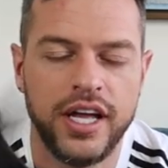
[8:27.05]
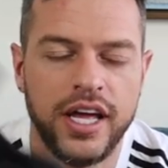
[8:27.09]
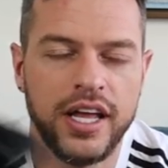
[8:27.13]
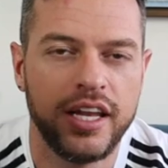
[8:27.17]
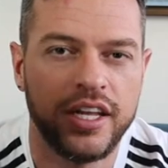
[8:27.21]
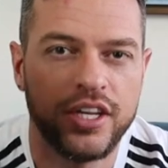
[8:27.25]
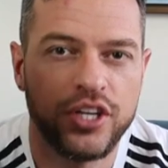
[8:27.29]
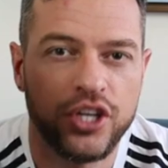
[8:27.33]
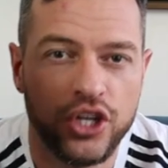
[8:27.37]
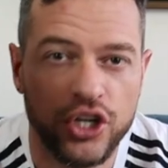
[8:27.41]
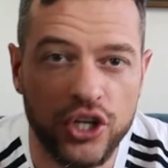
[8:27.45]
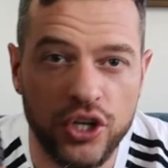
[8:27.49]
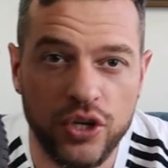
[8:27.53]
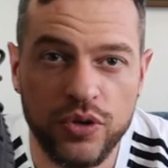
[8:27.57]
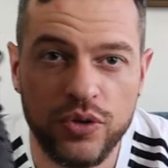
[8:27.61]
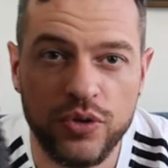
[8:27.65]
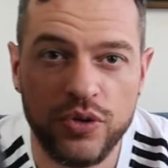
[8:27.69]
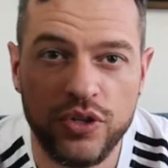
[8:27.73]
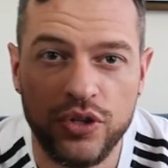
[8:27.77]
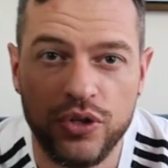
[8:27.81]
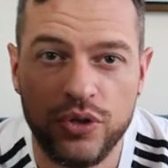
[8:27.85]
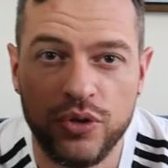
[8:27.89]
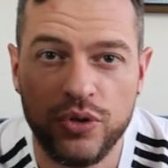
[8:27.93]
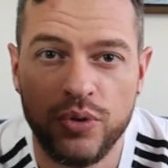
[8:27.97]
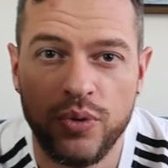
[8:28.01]
and let's show
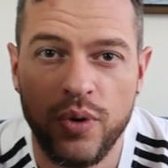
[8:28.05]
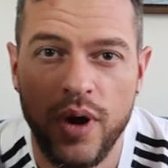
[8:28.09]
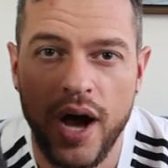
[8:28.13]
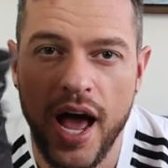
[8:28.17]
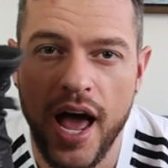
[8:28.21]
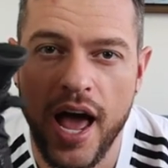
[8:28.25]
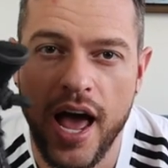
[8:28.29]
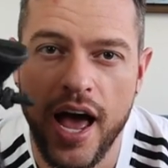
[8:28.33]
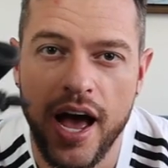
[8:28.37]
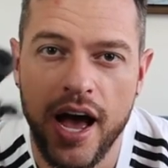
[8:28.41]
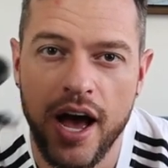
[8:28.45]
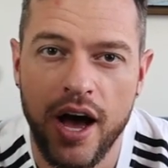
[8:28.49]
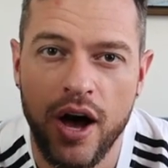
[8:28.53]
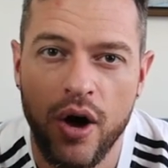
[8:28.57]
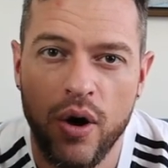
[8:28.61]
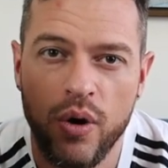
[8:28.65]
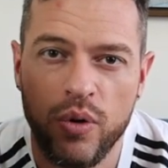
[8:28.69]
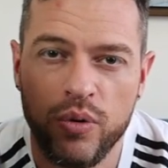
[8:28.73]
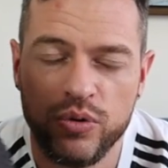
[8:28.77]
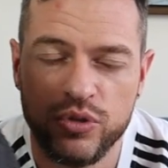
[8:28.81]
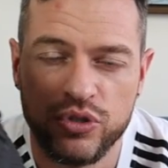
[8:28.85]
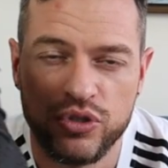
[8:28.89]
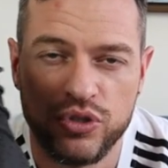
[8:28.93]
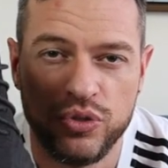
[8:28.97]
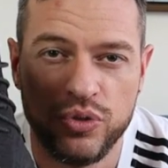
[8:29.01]
you
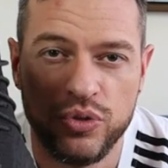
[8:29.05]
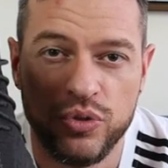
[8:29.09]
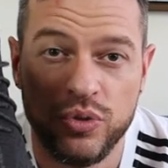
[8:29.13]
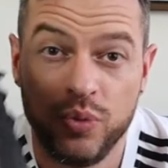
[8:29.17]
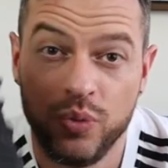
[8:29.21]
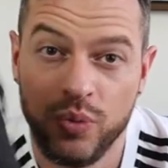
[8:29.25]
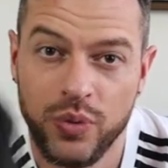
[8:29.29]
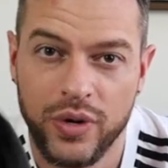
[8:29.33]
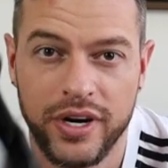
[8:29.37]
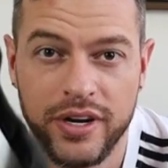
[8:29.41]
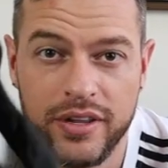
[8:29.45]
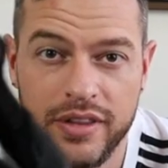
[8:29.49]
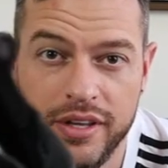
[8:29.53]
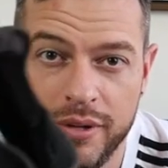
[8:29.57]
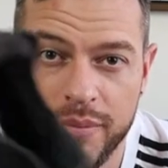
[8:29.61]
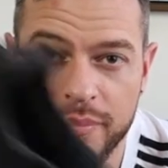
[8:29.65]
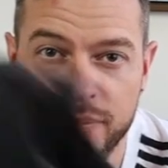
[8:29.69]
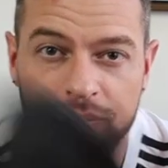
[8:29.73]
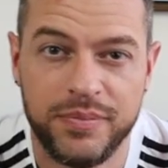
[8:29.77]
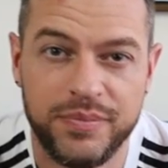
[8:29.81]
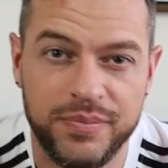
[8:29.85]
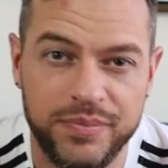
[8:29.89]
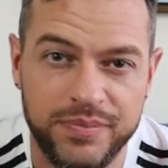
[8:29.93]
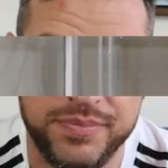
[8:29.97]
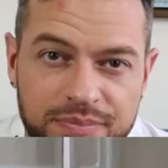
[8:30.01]
how to wear
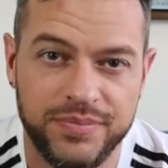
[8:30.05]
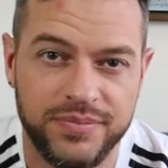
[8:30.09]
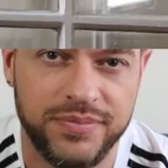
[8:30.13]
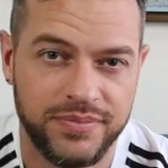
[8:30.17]
them.